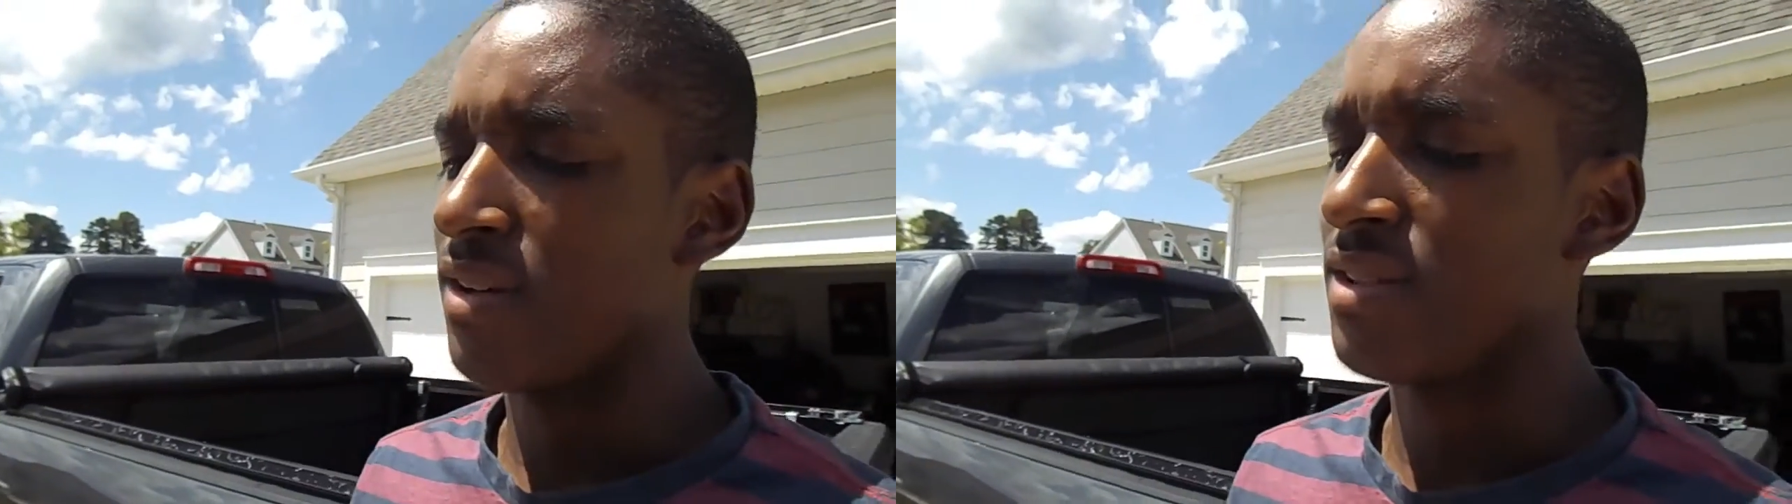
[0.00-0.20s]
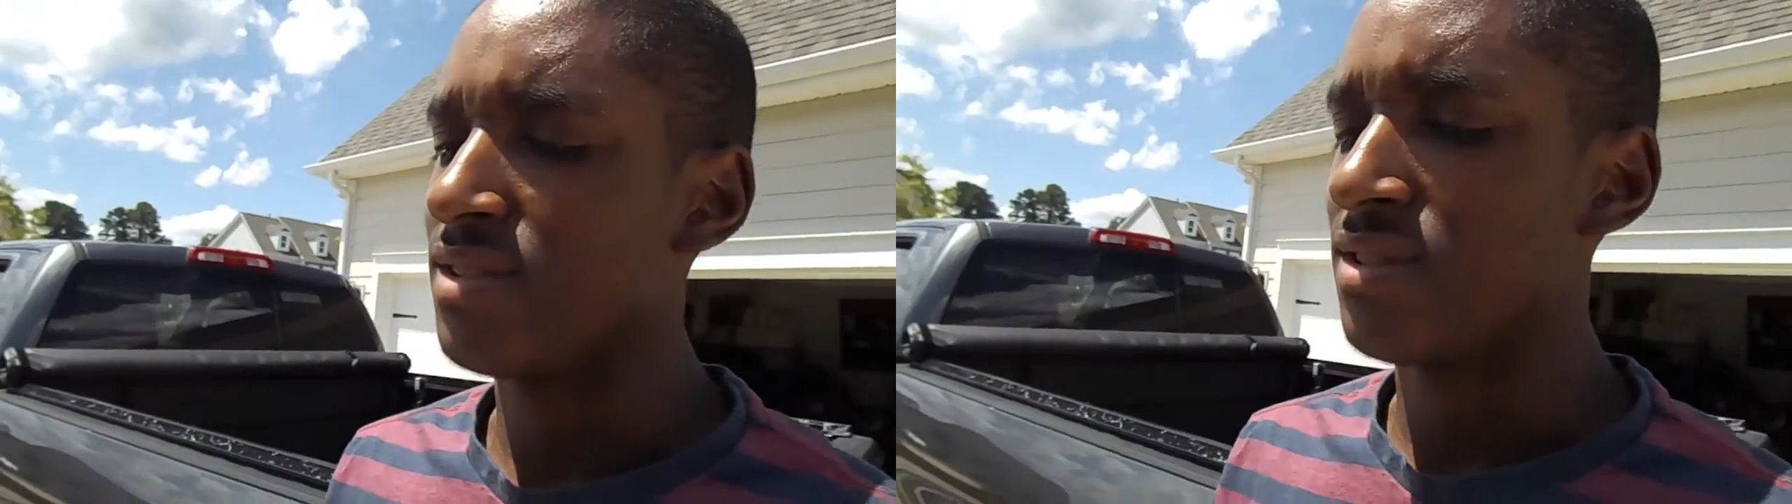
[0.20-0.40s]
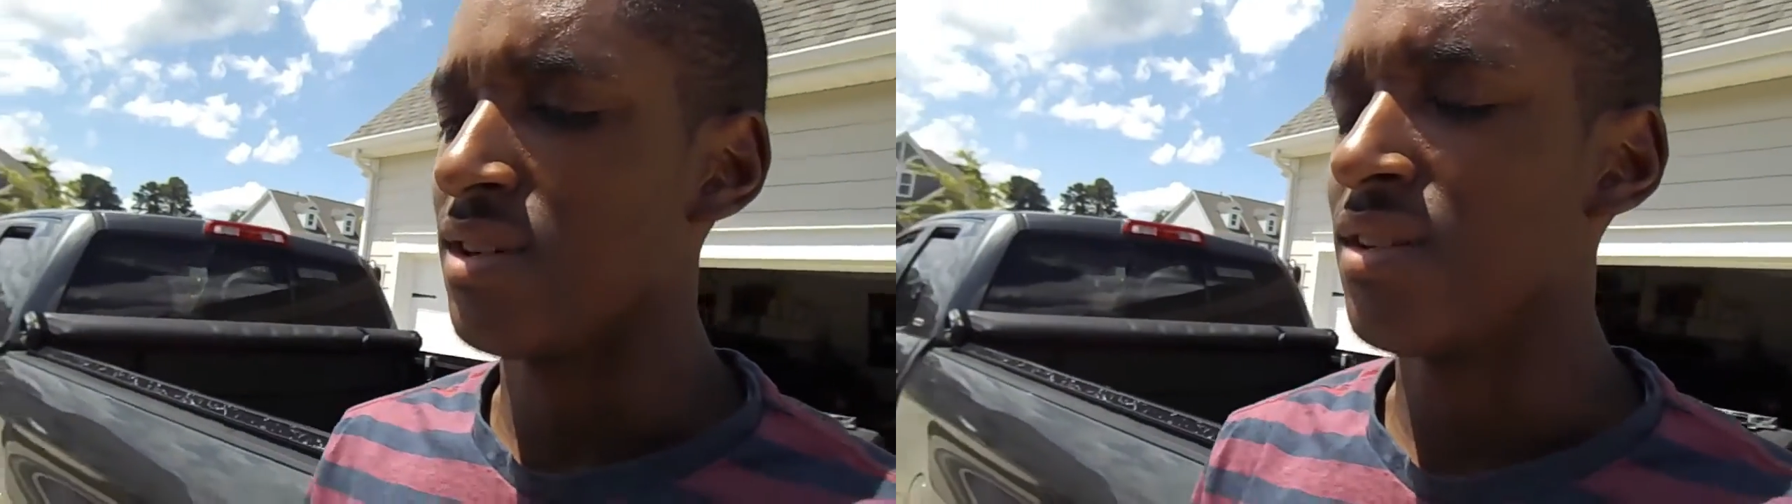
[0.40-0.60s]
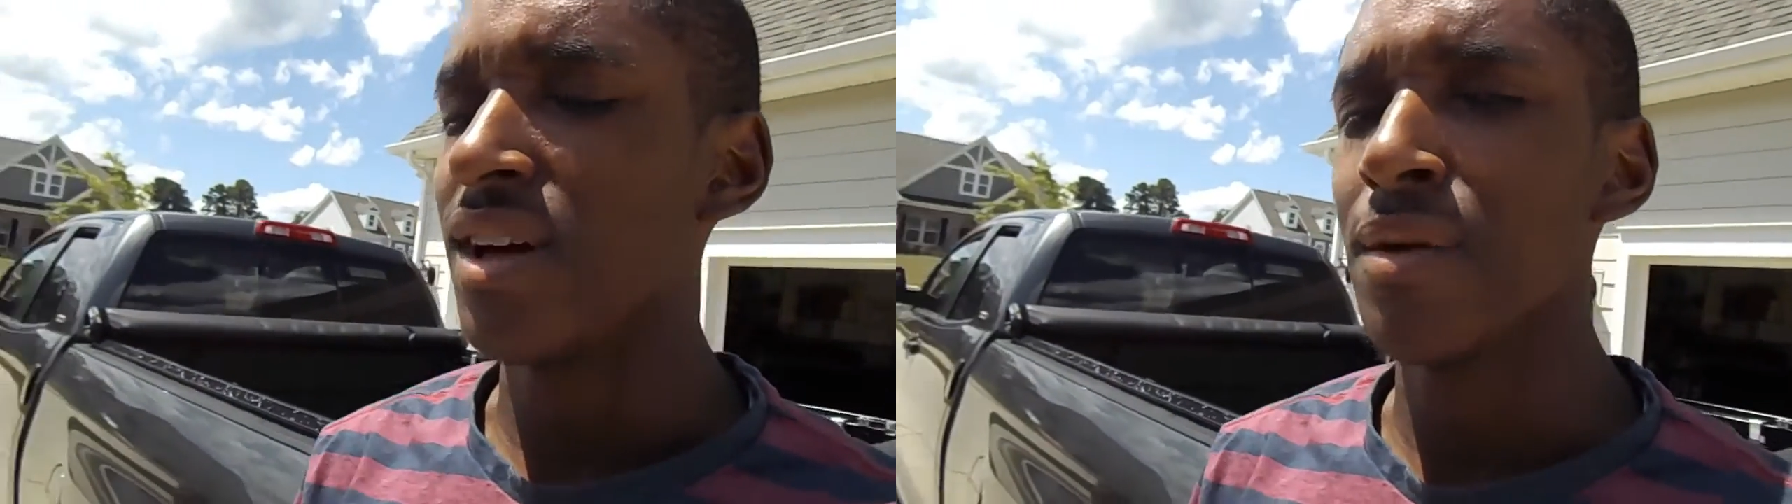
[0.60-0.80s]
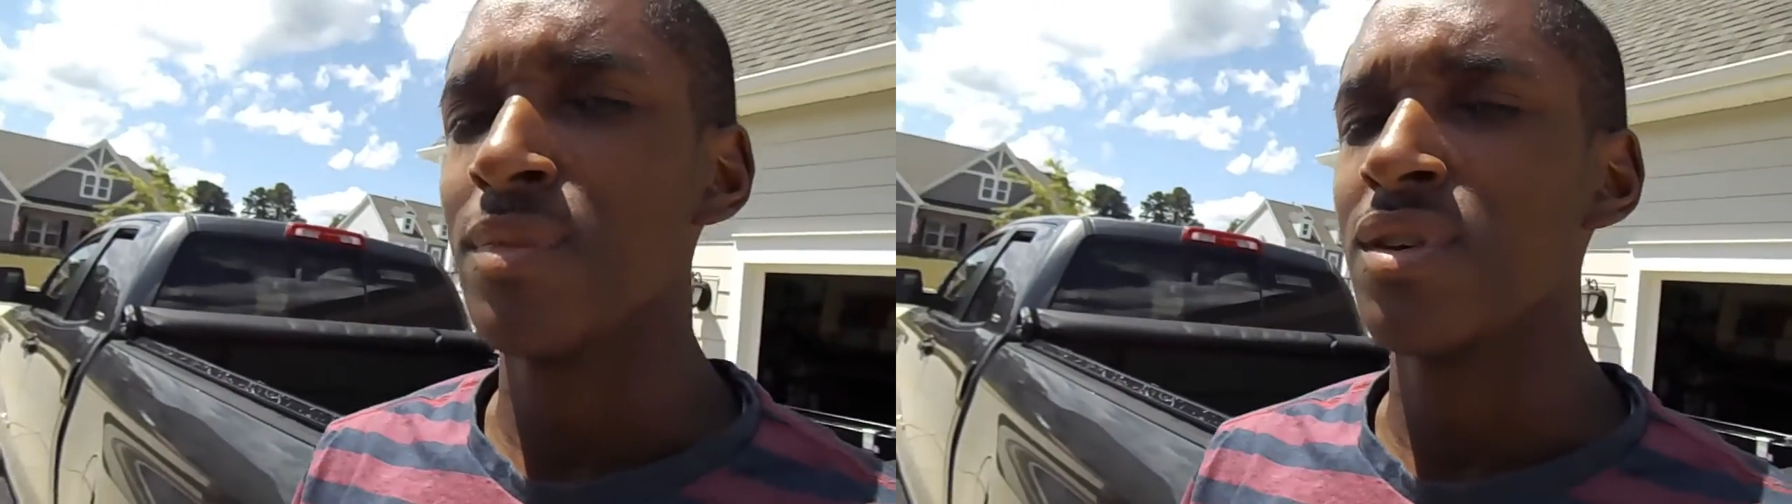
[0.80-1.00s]
is the
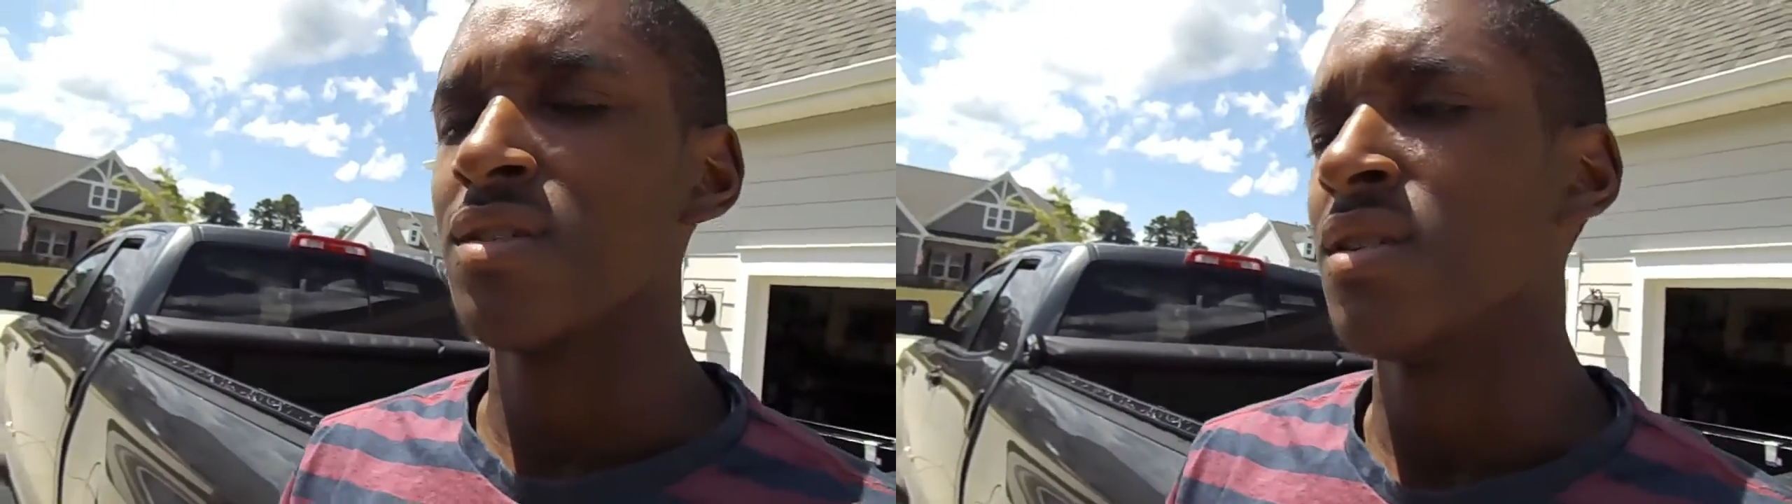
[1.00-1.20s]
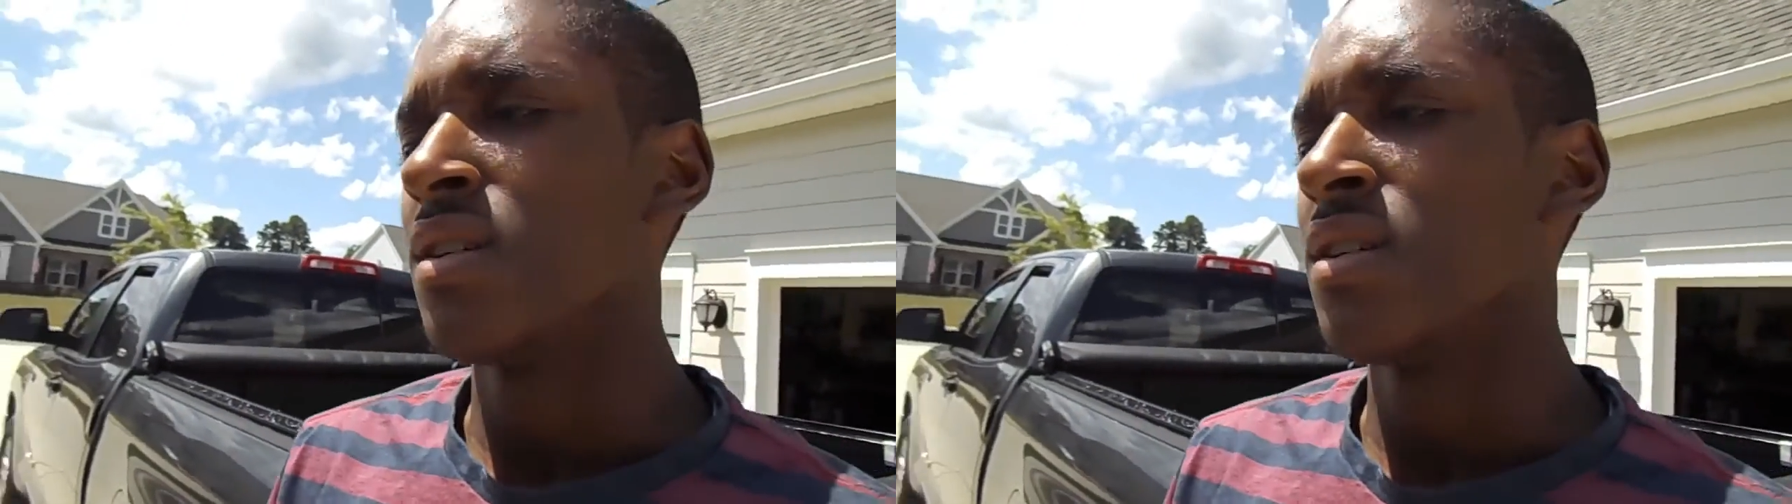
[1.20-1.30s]
alignment.